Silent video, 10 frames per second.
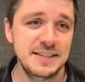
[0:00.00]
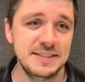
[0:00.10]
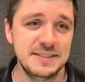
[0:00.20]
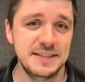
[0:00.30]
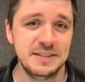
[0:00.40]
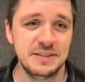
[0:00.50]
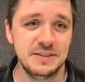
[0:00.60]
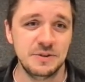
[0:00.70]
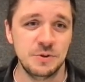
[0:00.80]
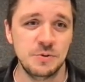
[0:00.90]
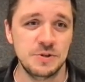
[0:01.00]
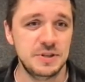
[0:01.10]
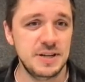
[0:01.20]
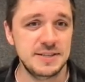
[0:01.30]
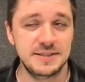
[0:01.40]
is that uh, over the
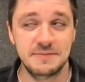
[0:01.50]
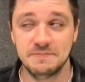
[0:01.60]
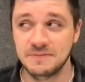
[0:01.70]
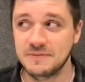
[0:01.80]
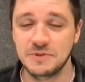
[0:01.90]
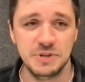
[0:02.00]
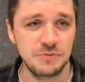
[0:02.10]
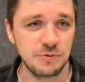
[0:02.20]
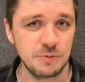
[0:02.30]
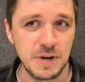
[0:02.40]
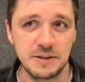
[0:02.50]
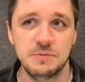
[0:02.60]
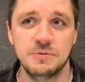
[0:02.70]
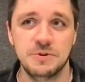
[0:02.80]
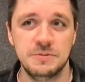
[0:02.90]
last three or four
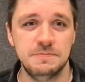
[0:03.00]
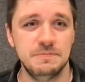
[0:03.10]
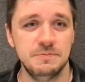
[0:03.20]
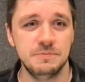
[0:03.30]
months, we were